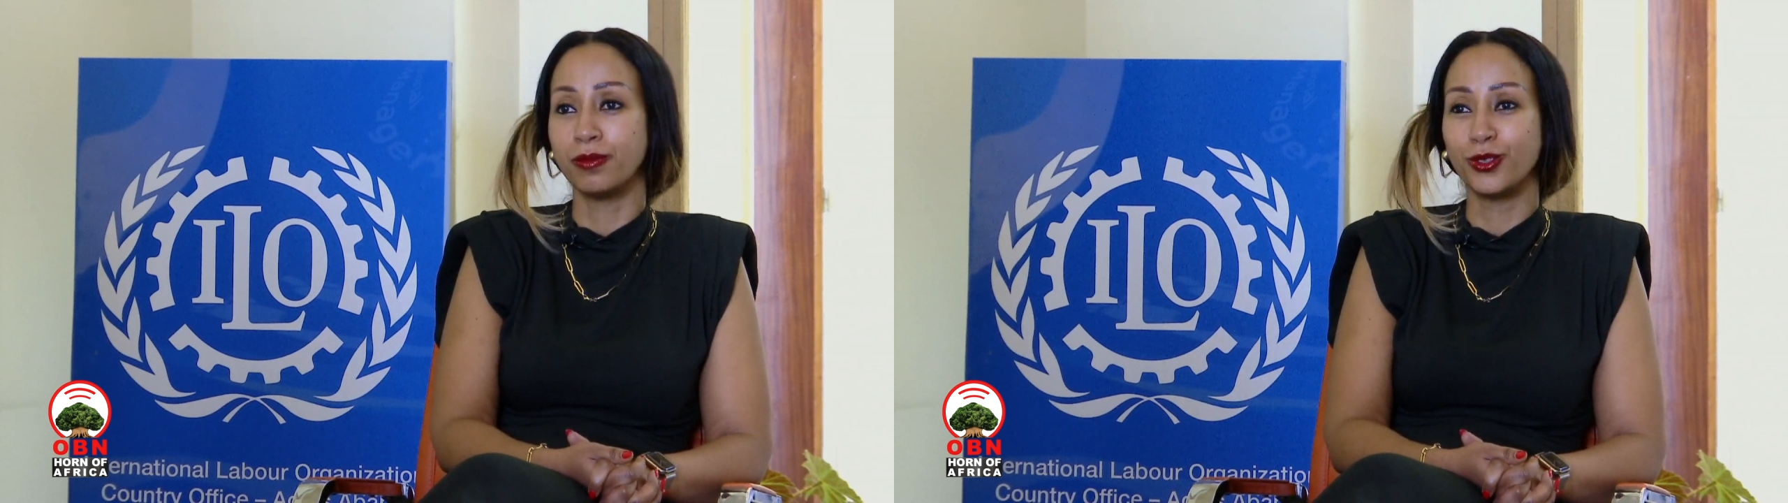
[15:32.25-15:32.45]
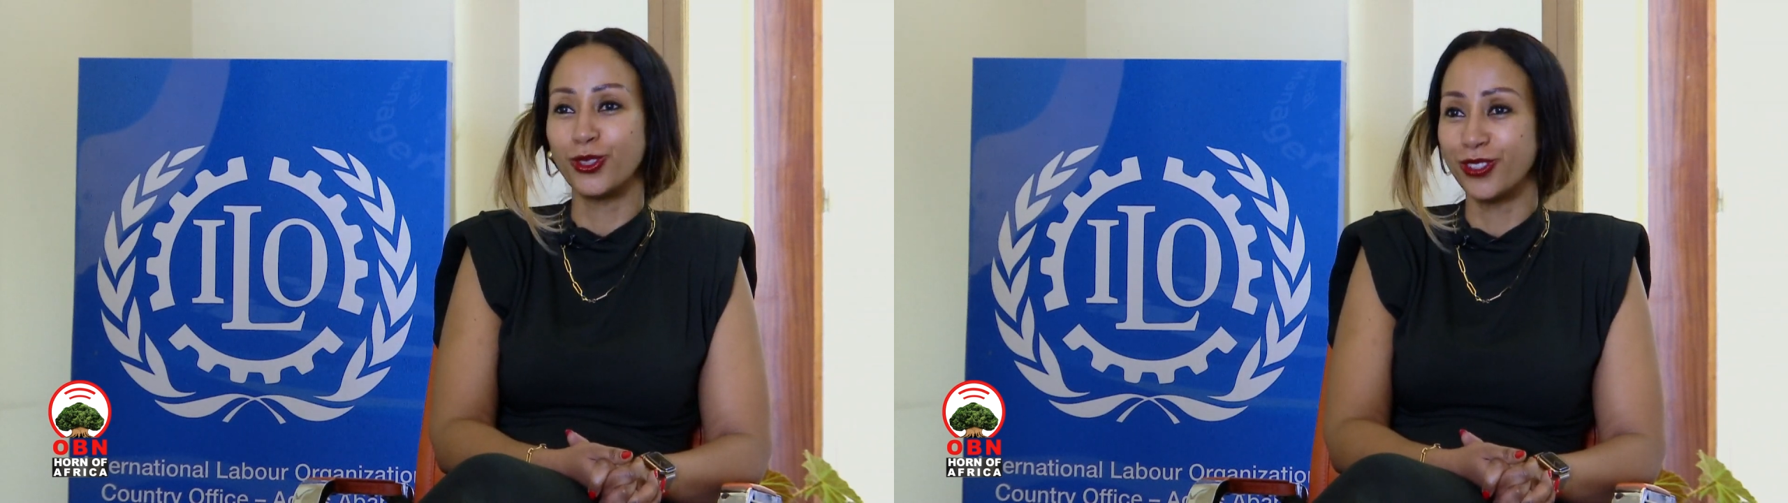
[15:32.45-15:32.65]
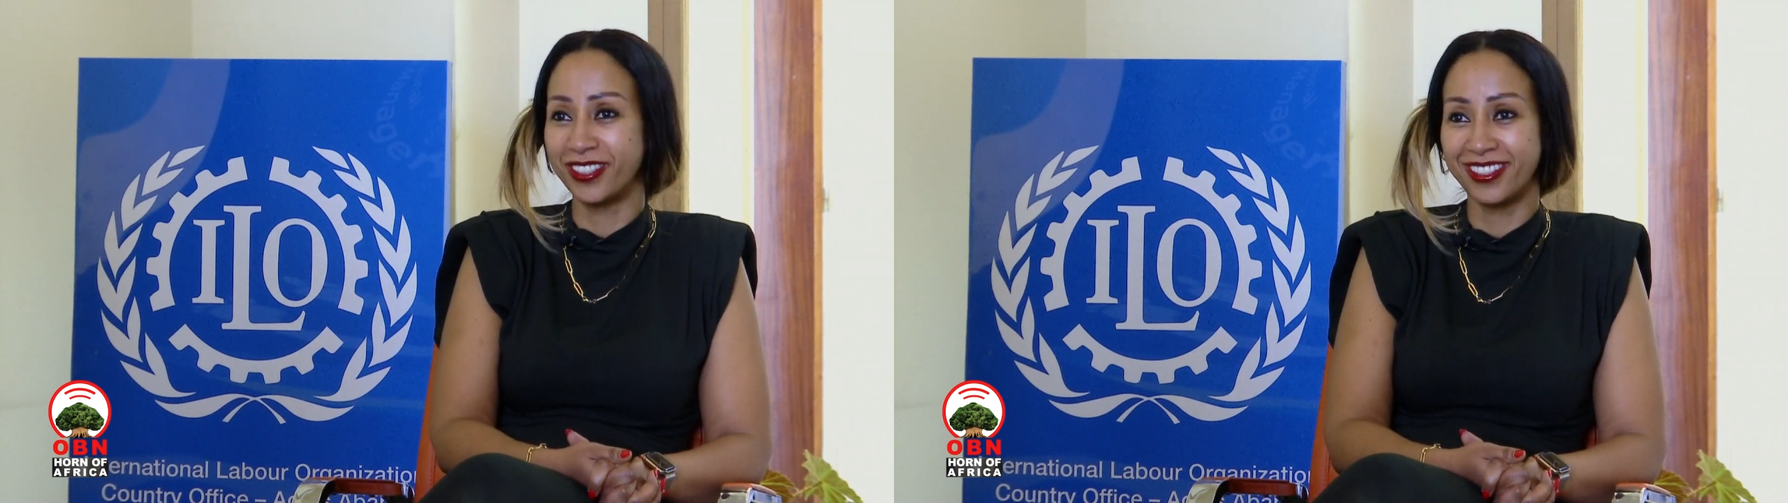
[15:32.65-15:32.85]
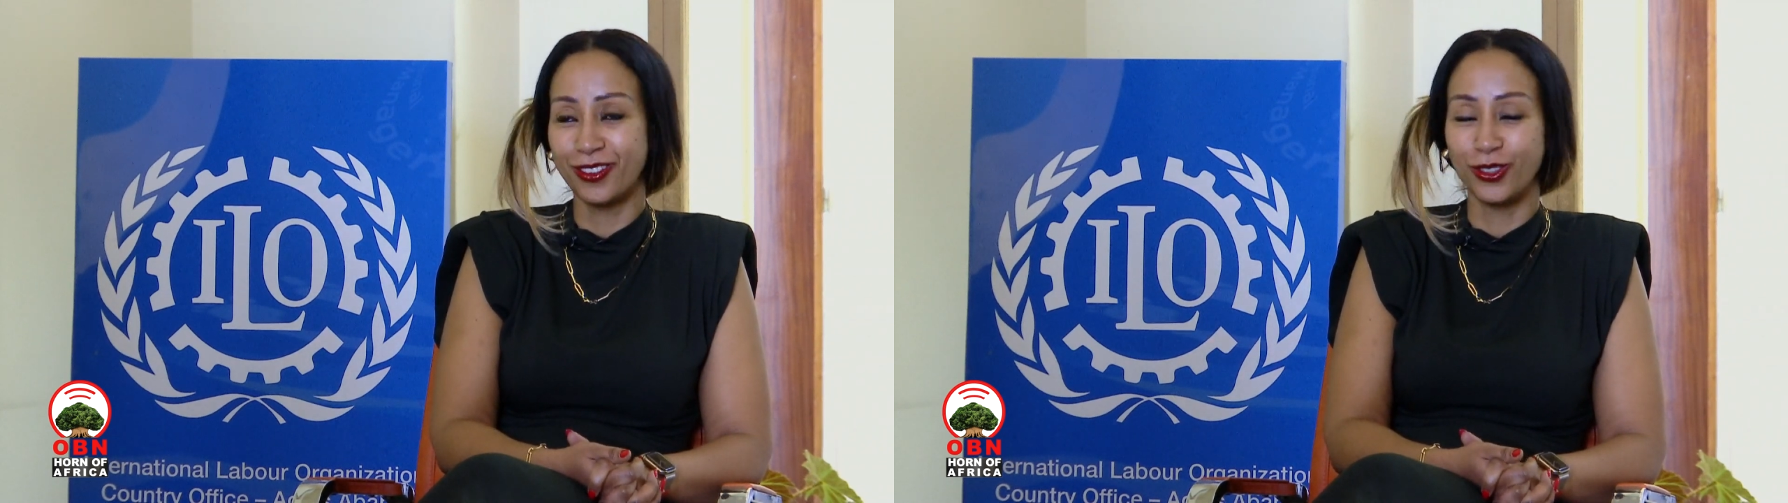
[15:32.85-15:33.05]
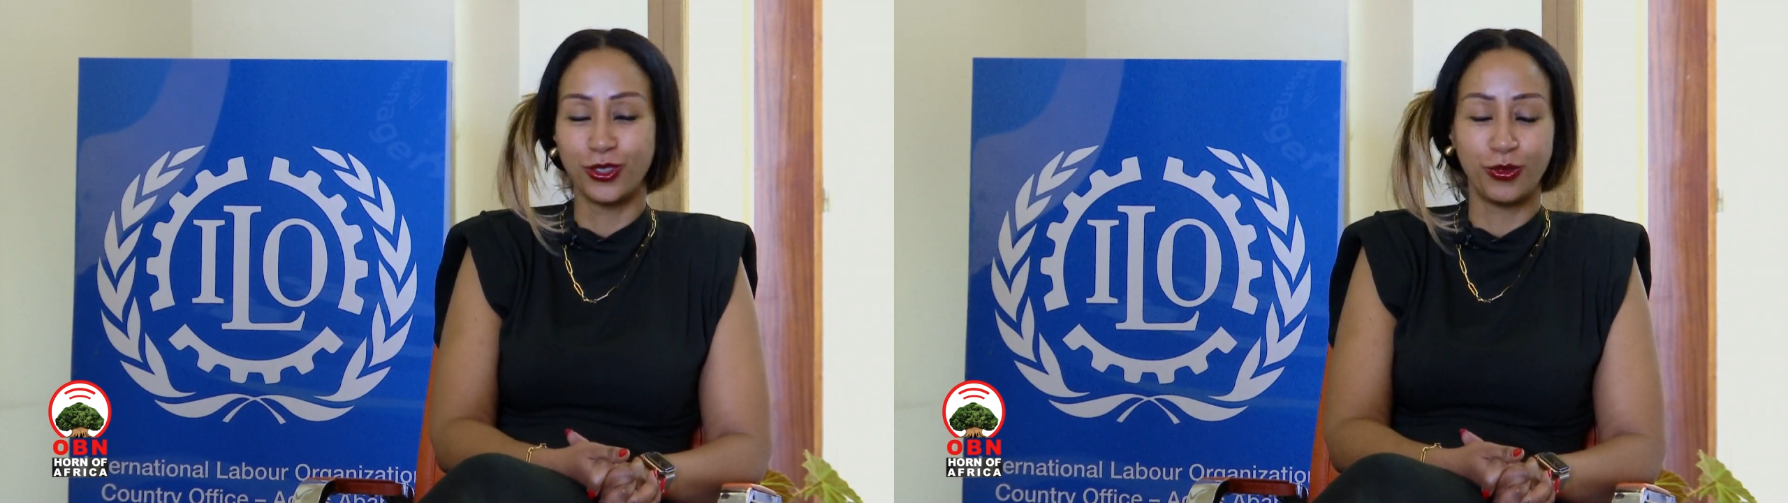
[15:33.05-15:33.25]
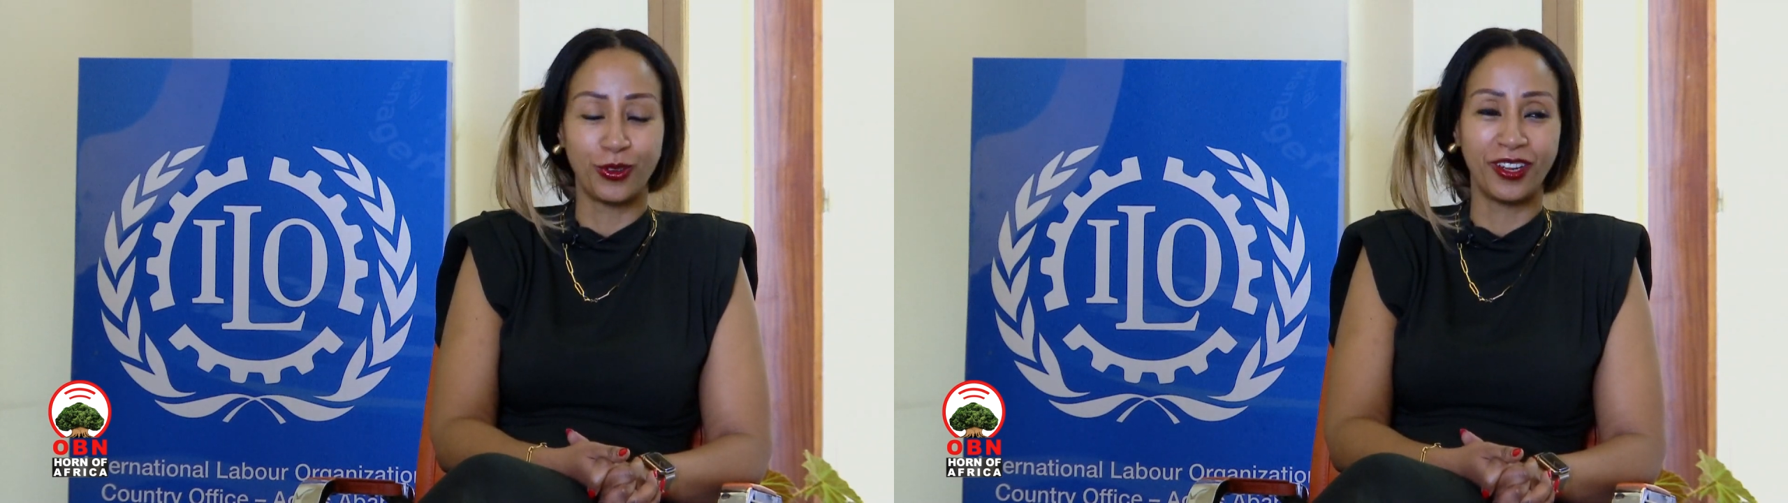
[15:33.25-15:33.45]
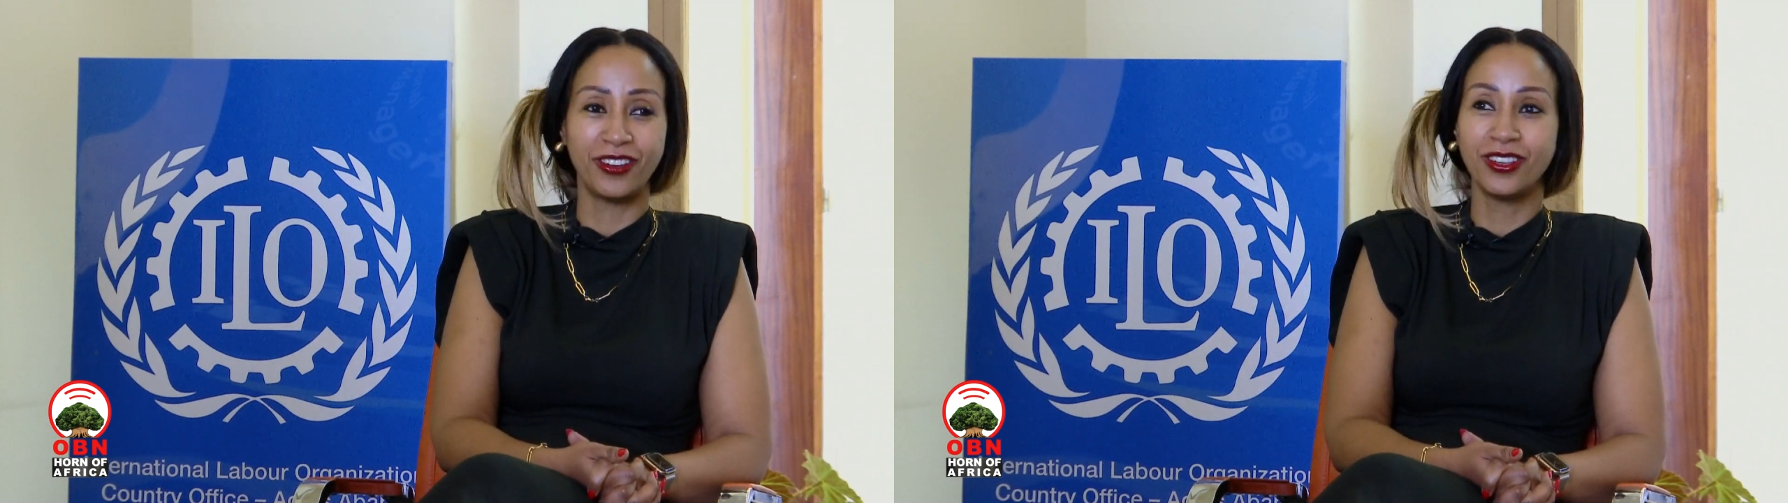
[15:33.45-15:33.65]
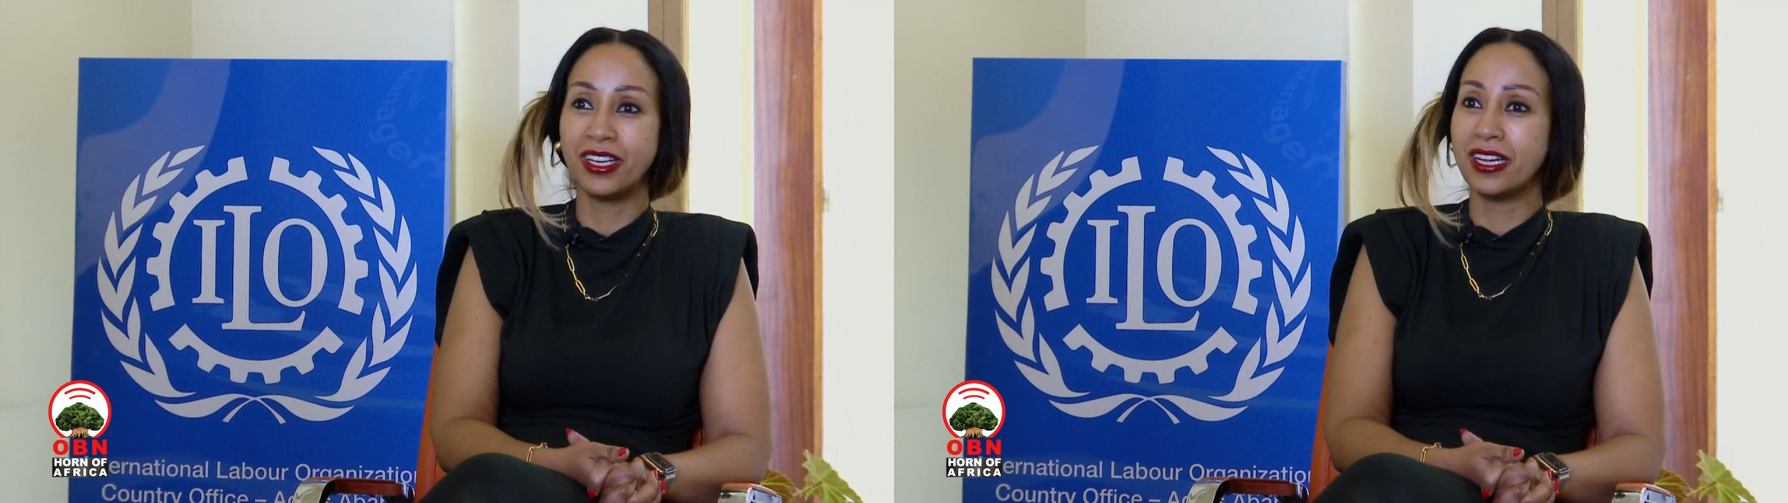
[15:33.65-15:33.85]
I'm sure, which you
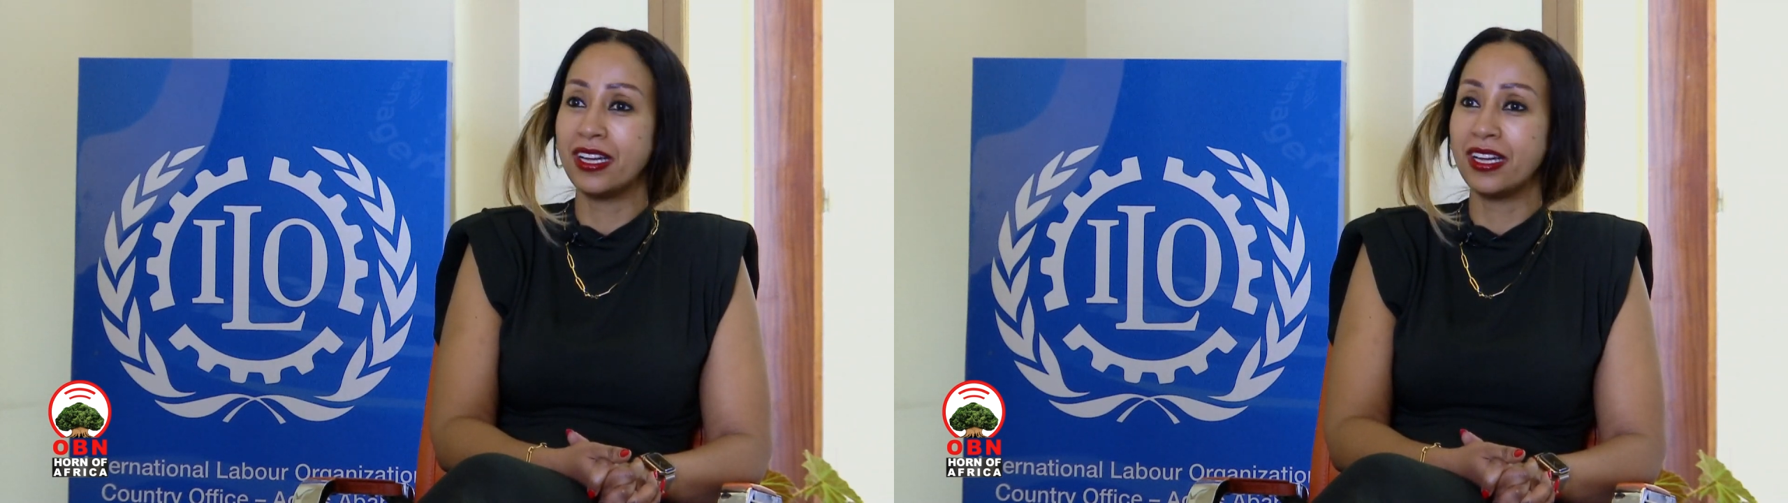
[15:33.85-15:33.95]
follow,